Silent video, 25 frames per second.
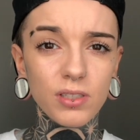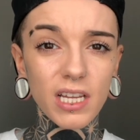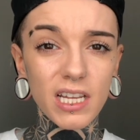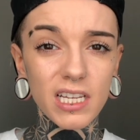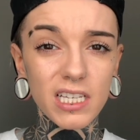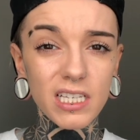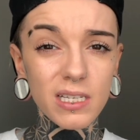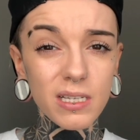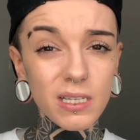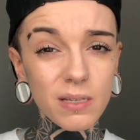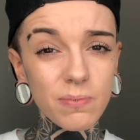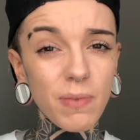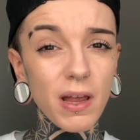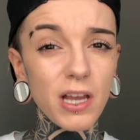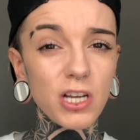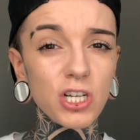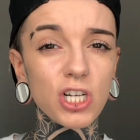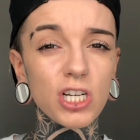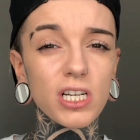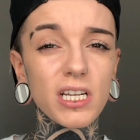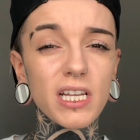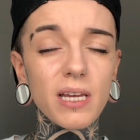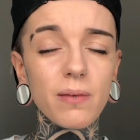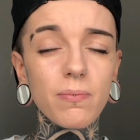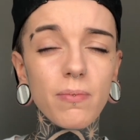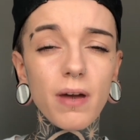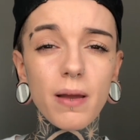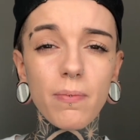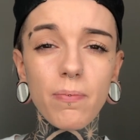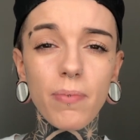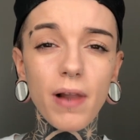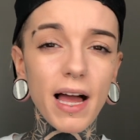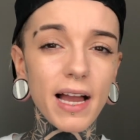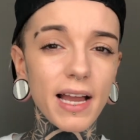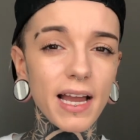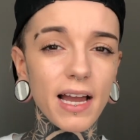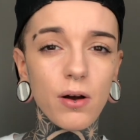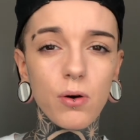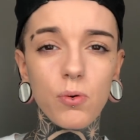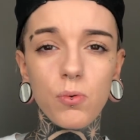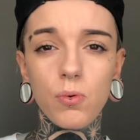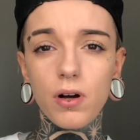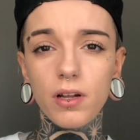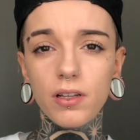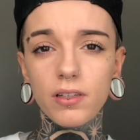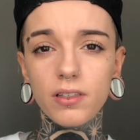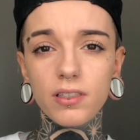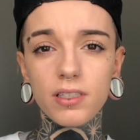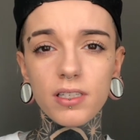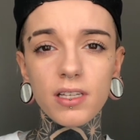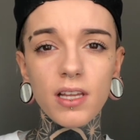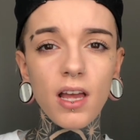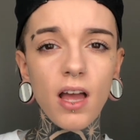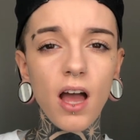especially my blackout ones.